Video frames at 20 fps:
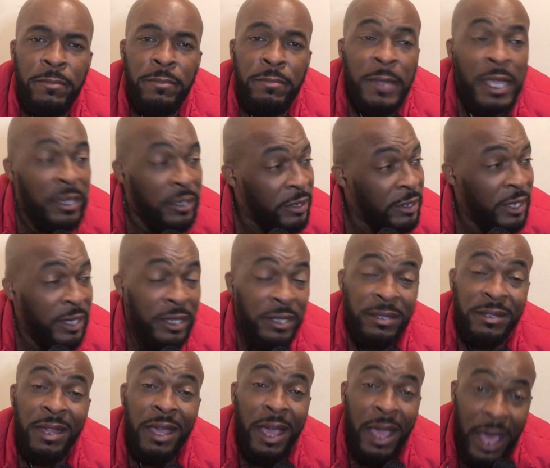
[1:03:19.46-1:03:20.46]
That shit is
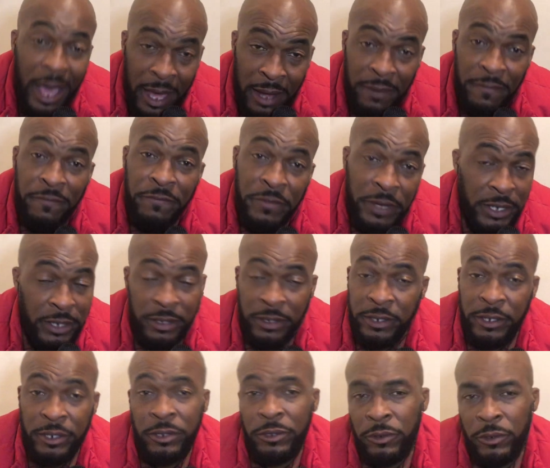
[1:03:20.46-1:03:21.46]
out of fucking
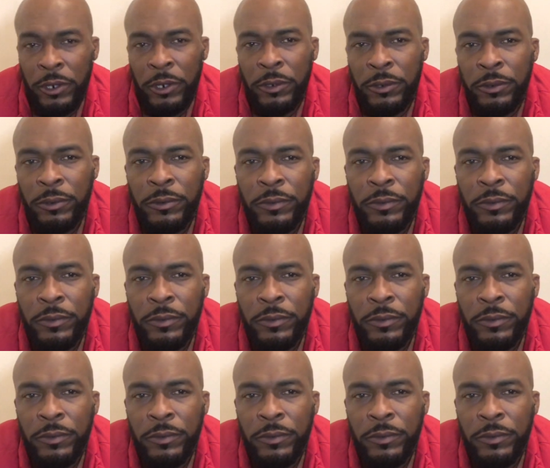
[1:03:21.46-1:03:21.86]
control.